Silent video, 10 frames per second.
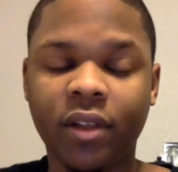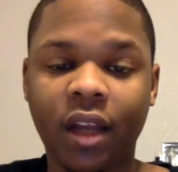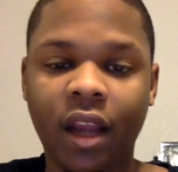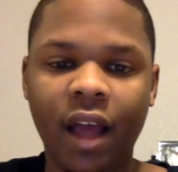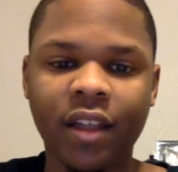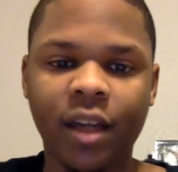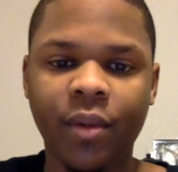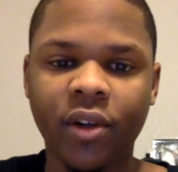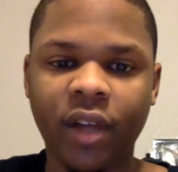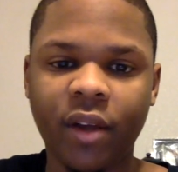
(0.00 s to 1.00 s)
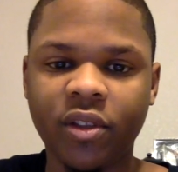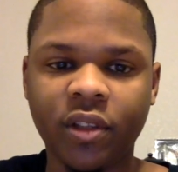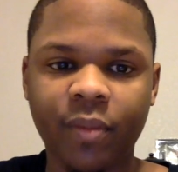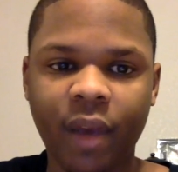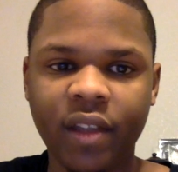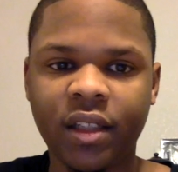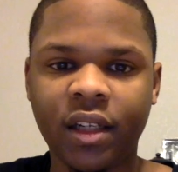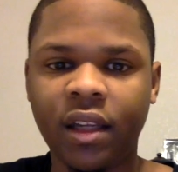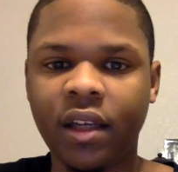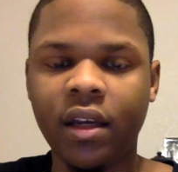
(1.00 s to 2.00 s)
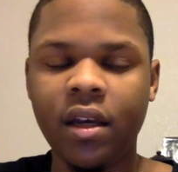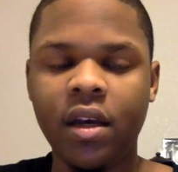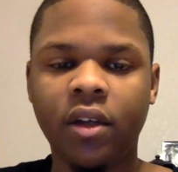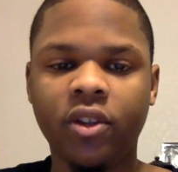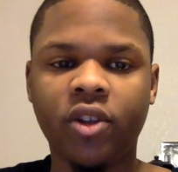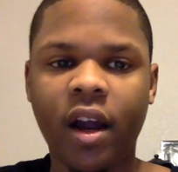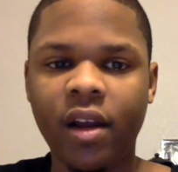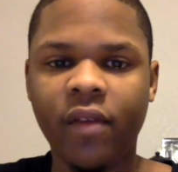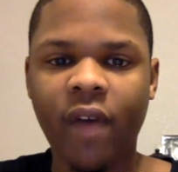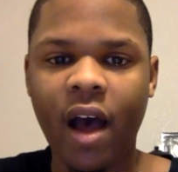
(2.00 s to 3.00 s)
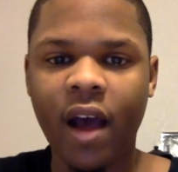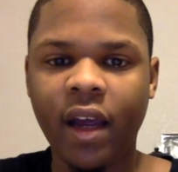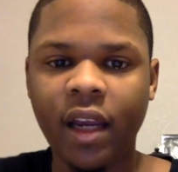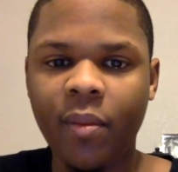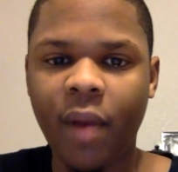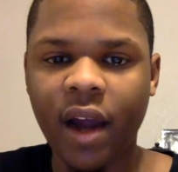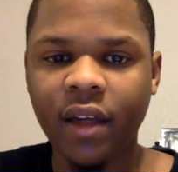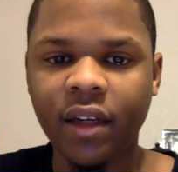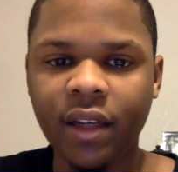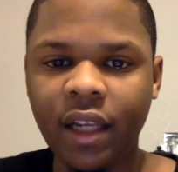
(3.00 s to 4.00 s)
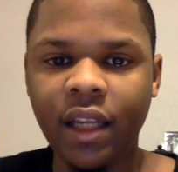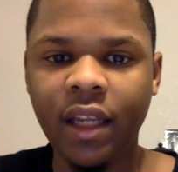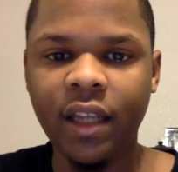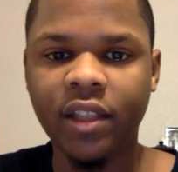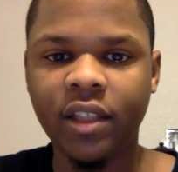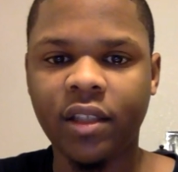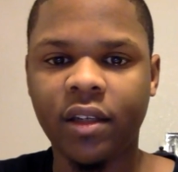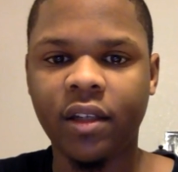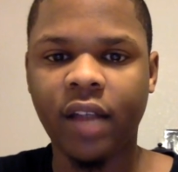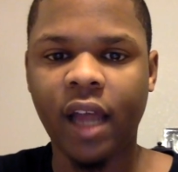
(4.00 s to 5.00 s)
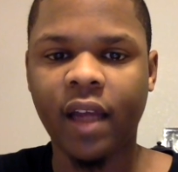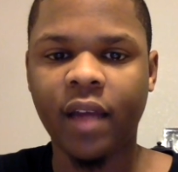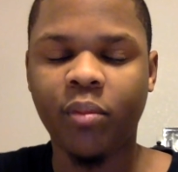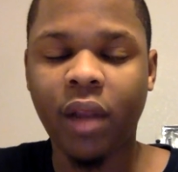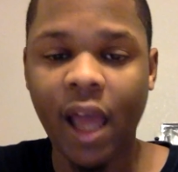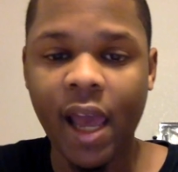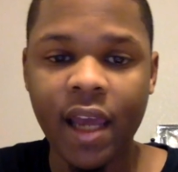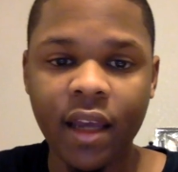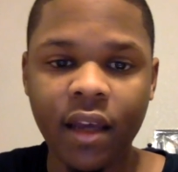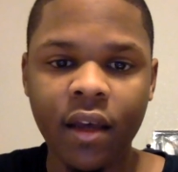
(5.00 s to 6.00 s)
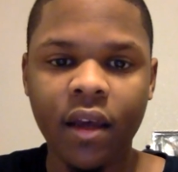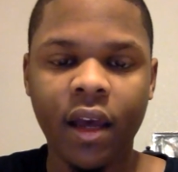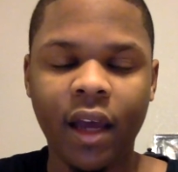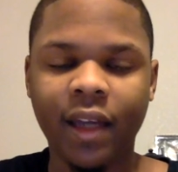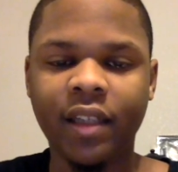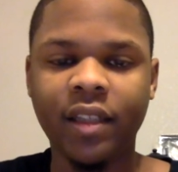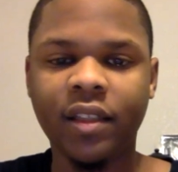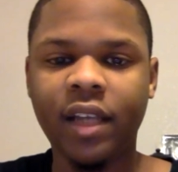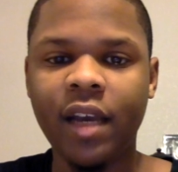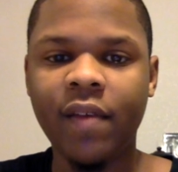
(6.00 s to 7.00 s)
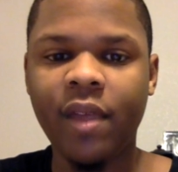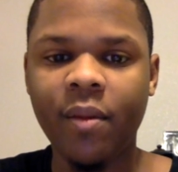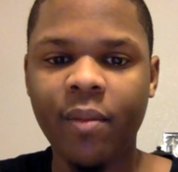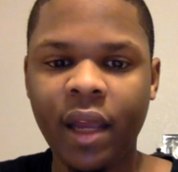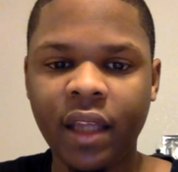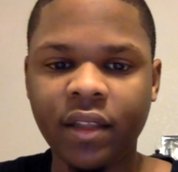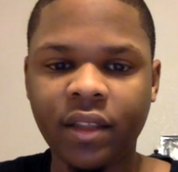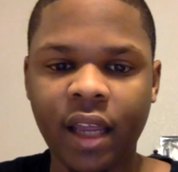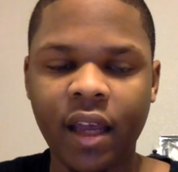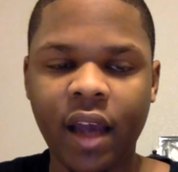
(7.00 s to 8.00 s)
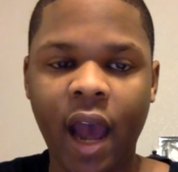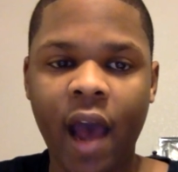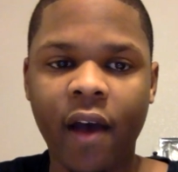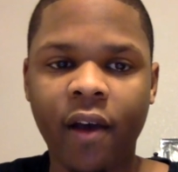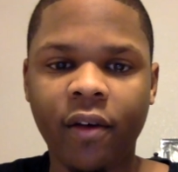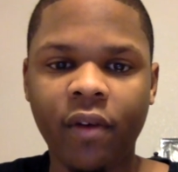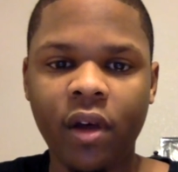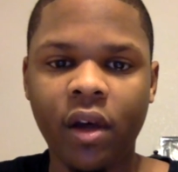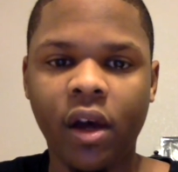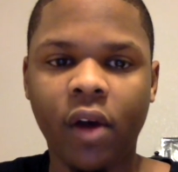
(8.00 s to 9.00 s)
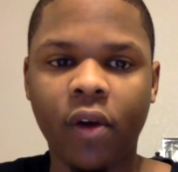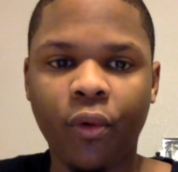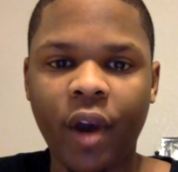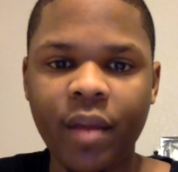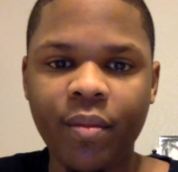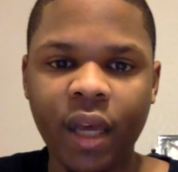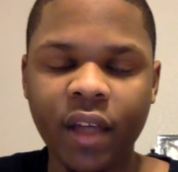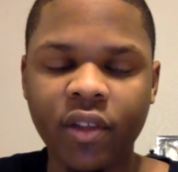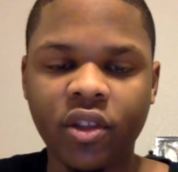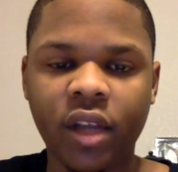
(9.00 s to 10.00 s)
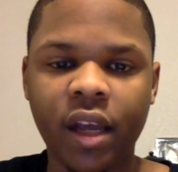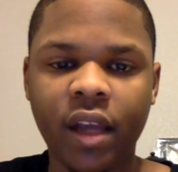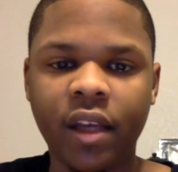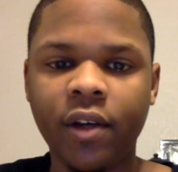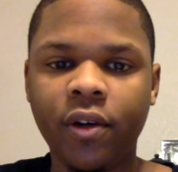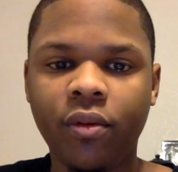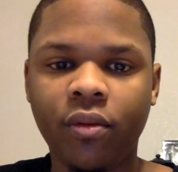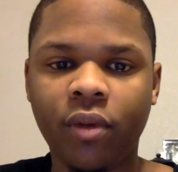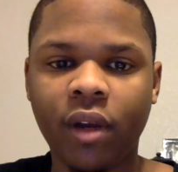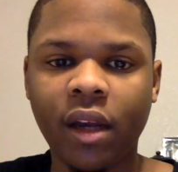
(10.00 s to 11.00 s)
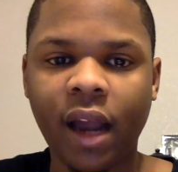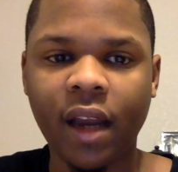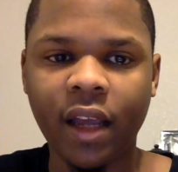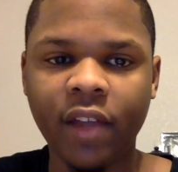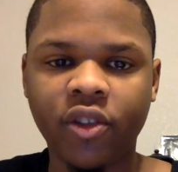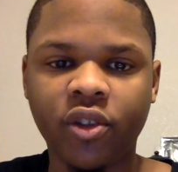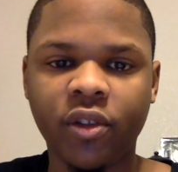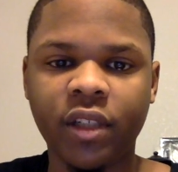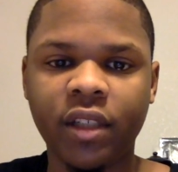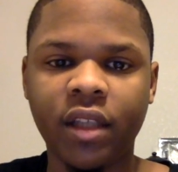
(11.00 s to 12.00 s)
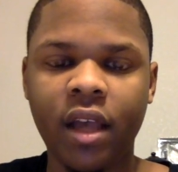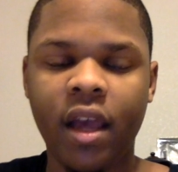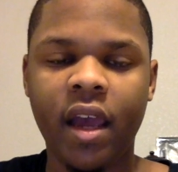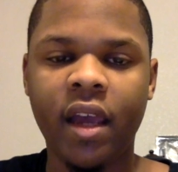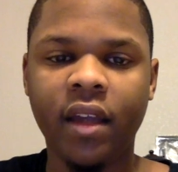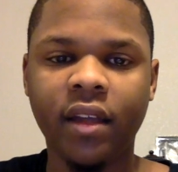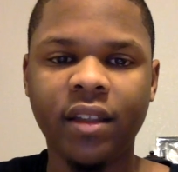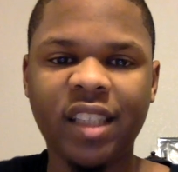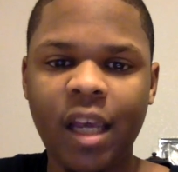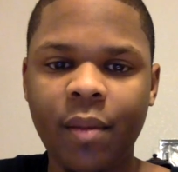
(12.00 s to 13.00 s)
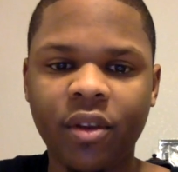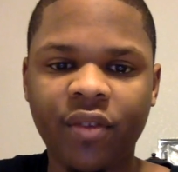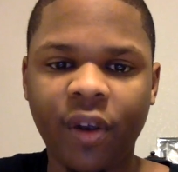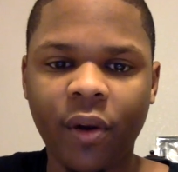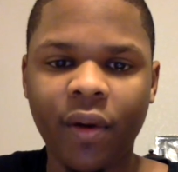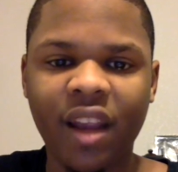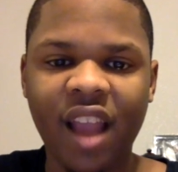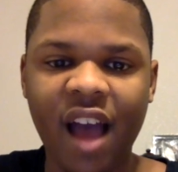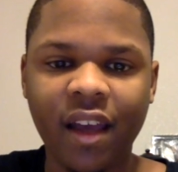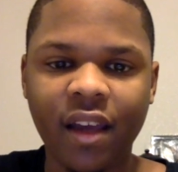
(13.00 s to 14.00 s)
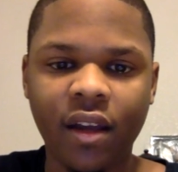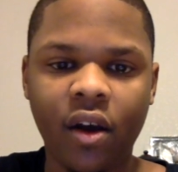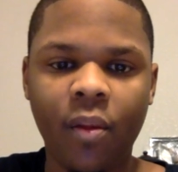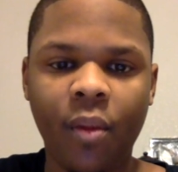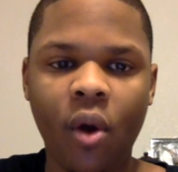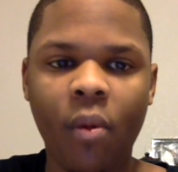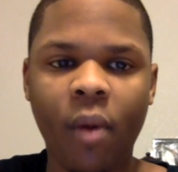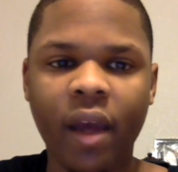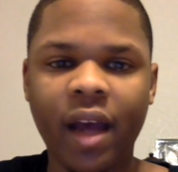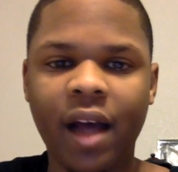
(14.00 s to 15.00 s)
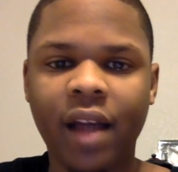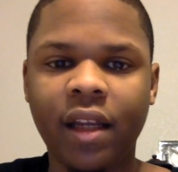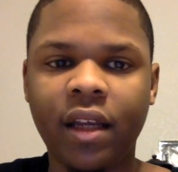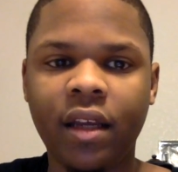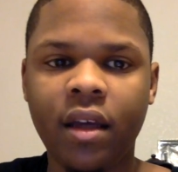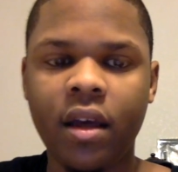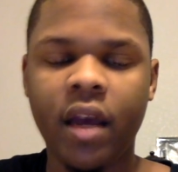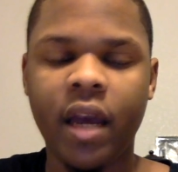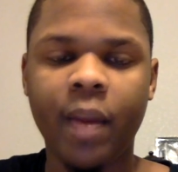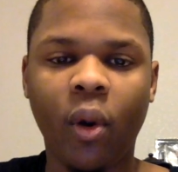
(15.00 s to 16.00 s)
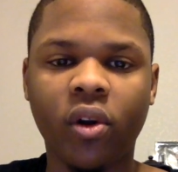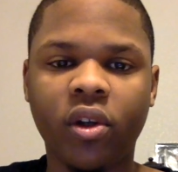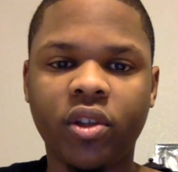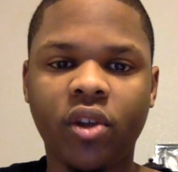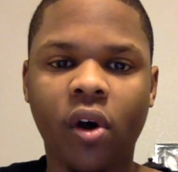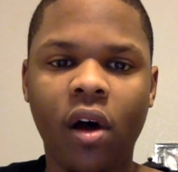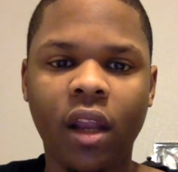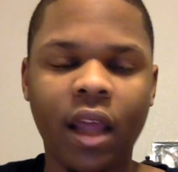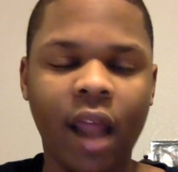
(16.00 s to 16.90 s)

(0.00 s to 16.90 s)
So the last couple of years, they were just basically trying to find anybody in the D League that can play and just give them minutes. They didn't have a great bench. They dealt with a lot of injuries. And this team is very reliant up on Mike Conley and Marc Gasol.